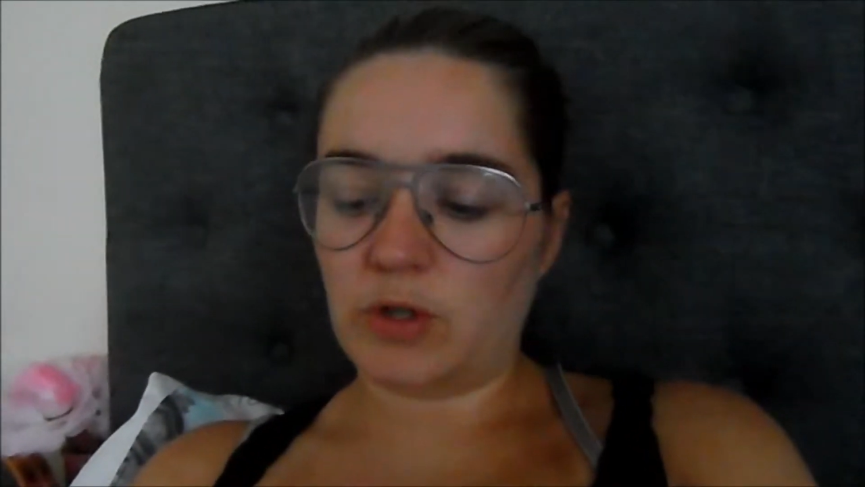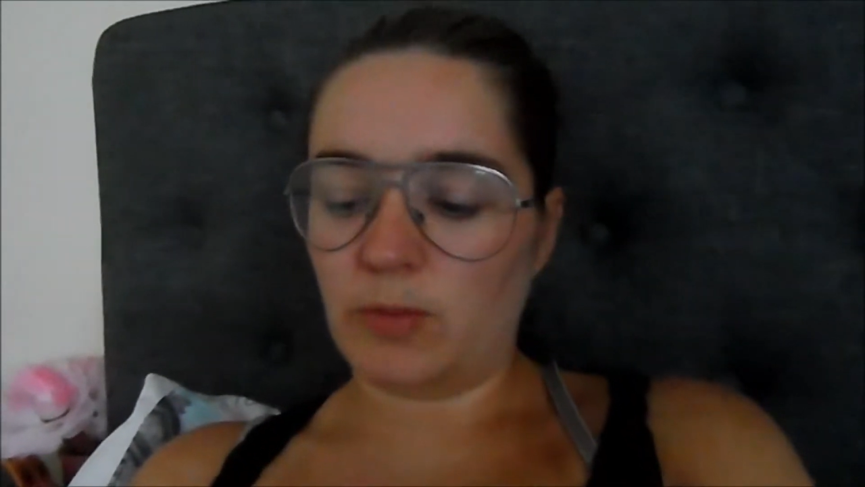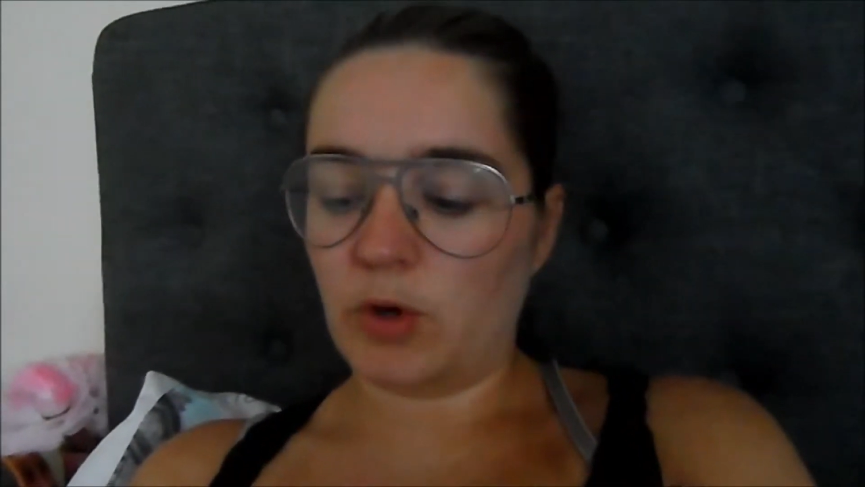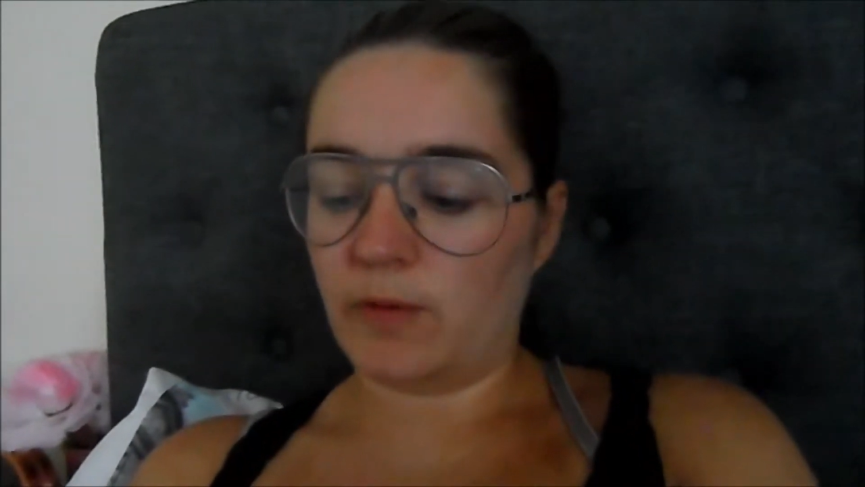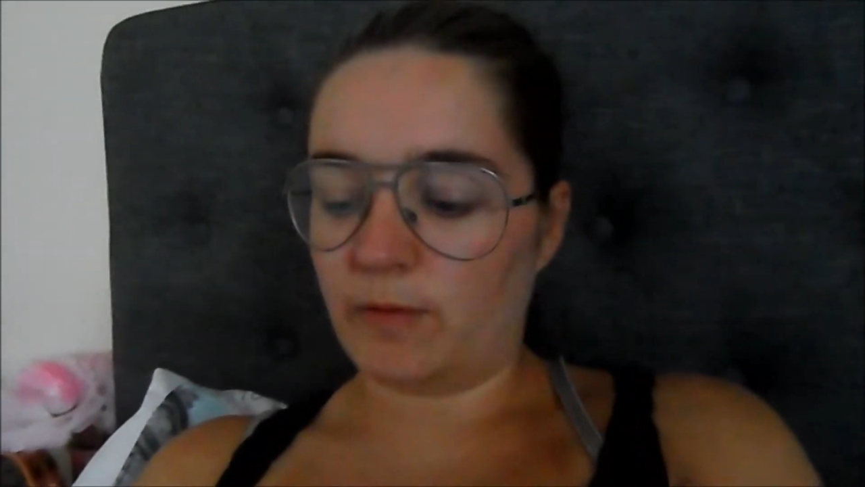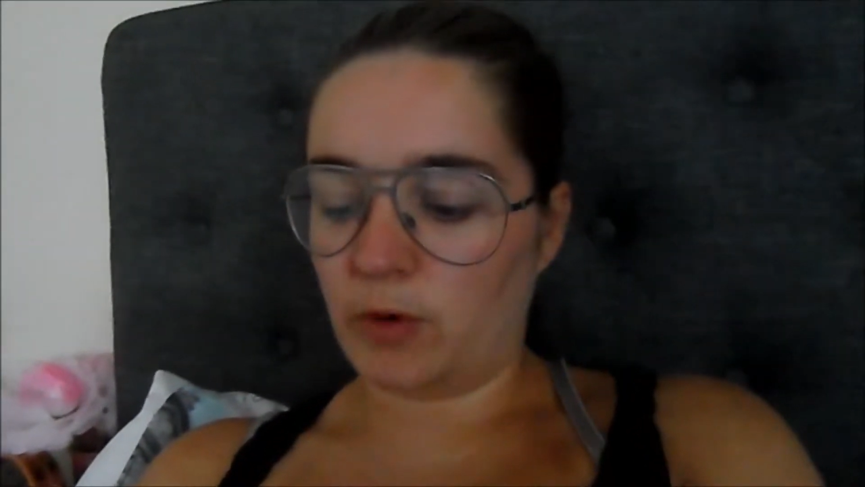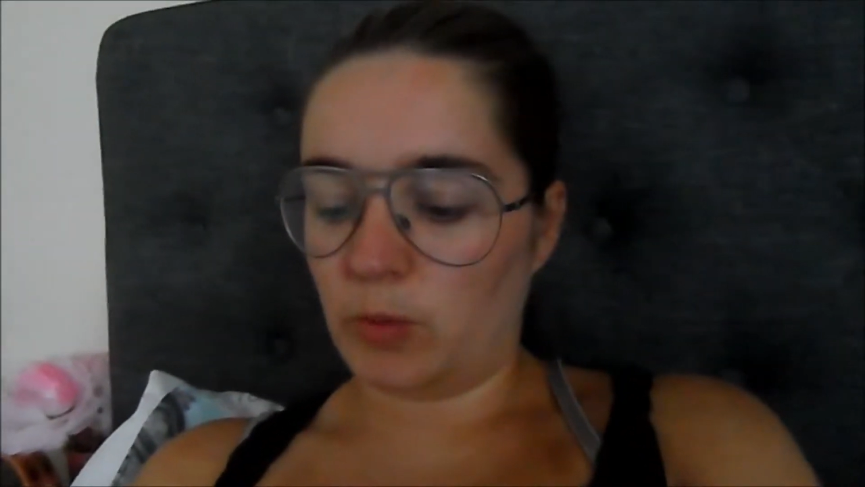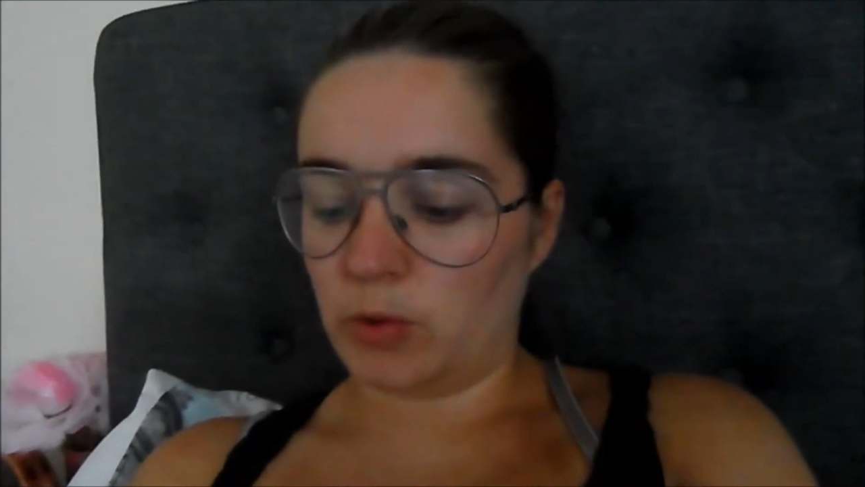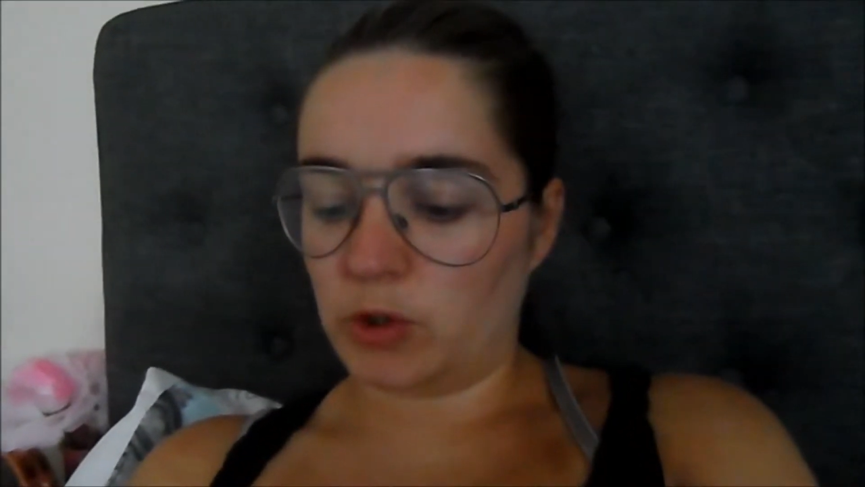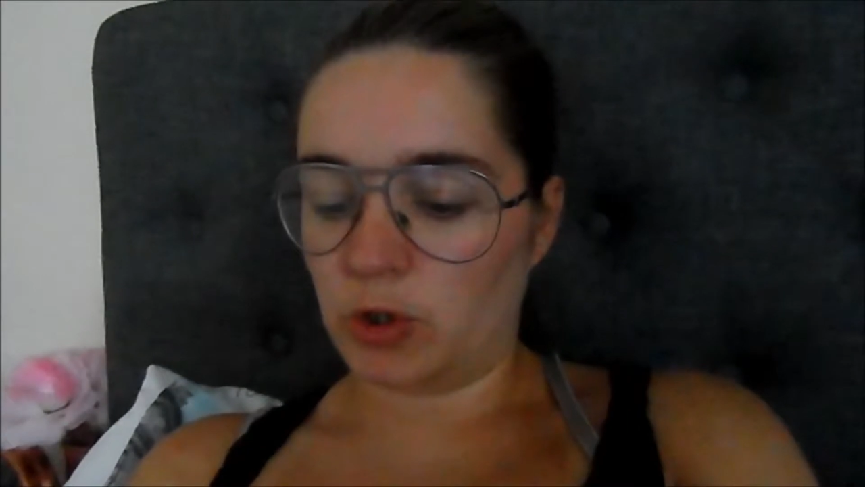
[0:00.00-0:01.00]
which I'm looking
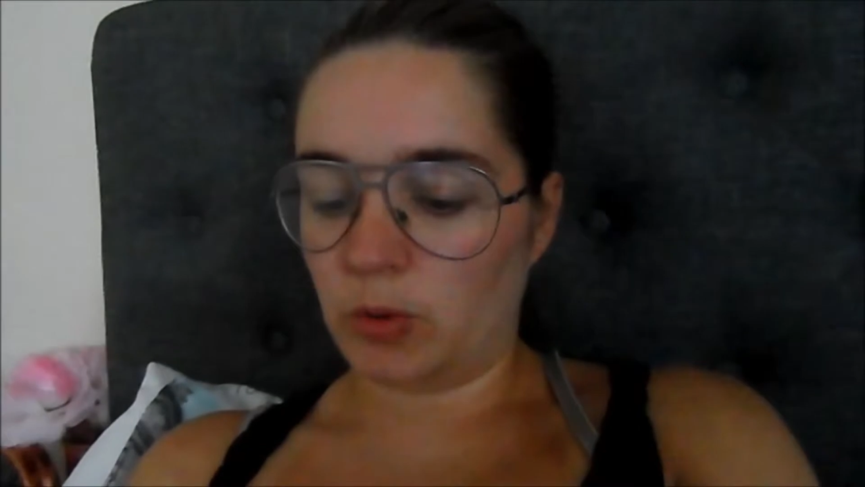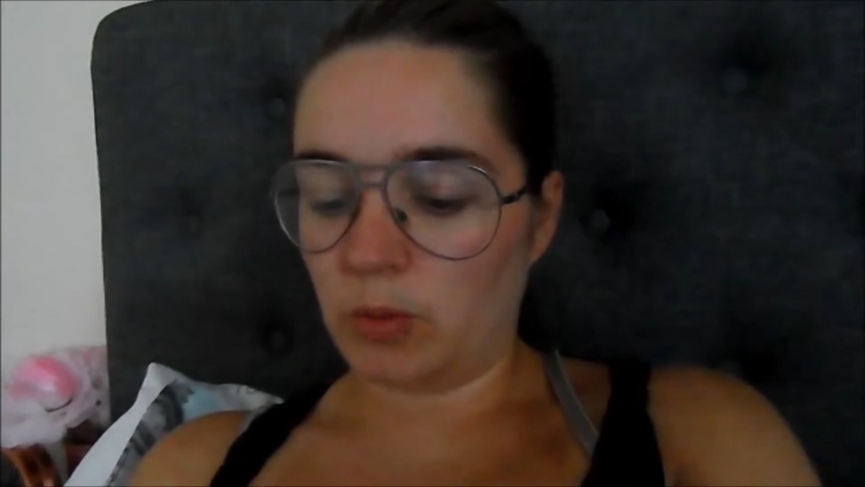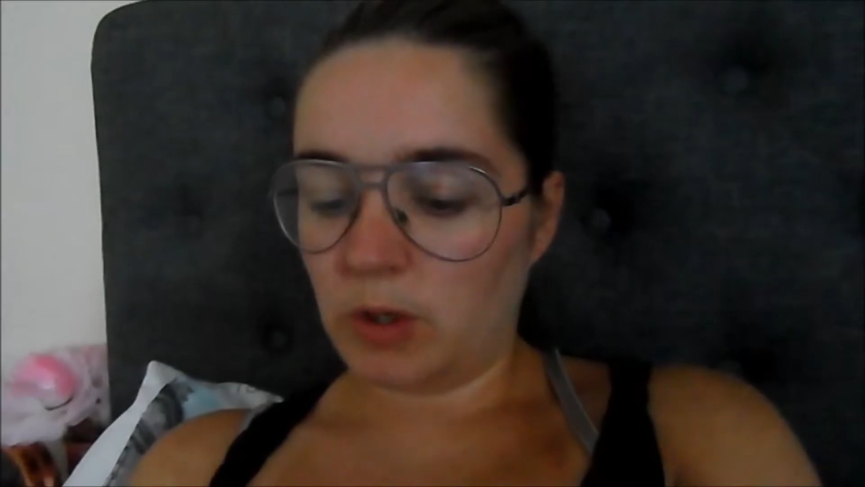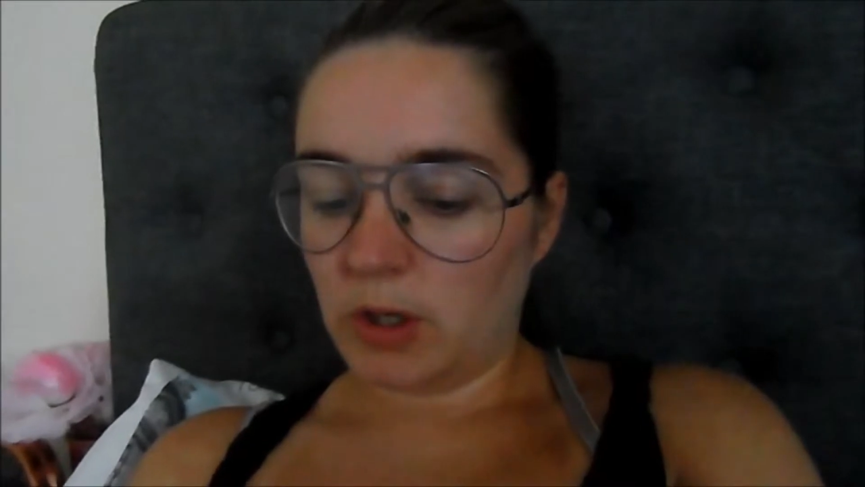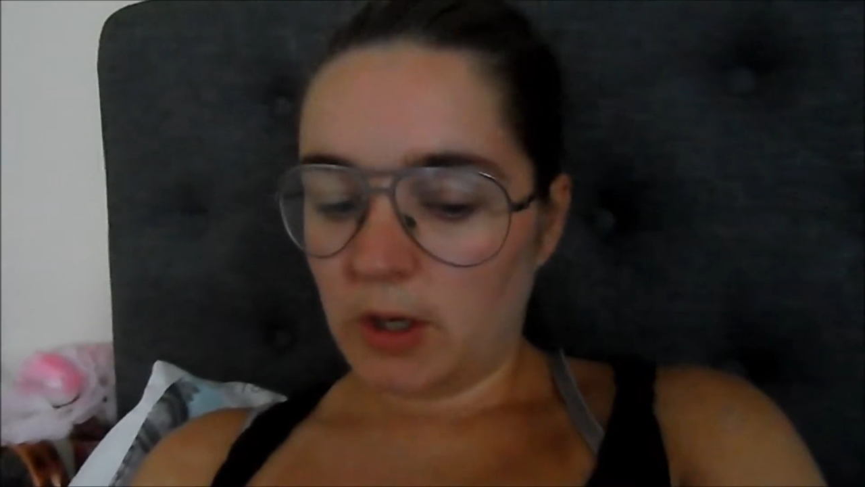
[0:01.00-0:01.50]
forward to.